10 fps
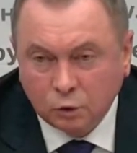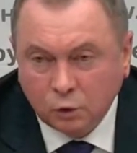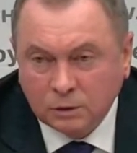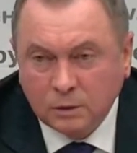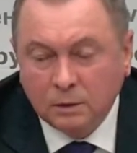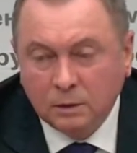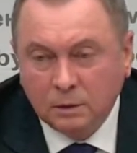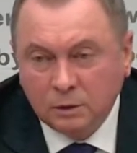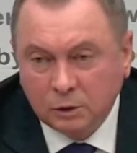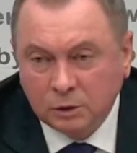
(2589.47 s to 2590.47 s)
But before
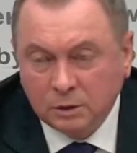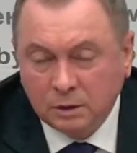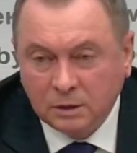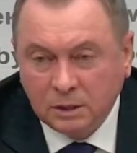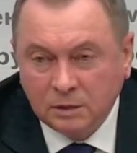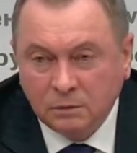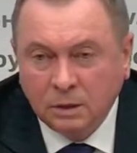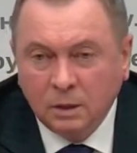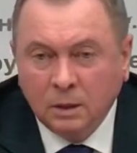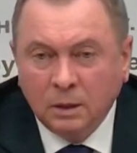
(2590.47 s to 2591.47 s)
we take any
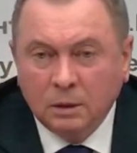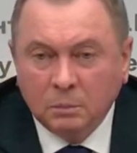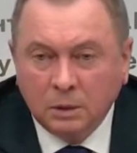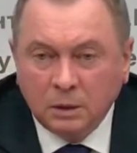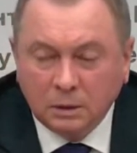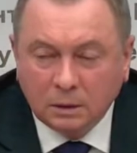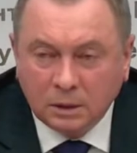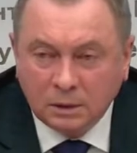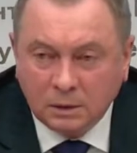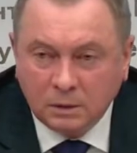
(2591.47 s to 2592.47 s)
aggressive
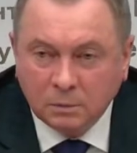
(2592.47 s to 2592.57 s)
steps,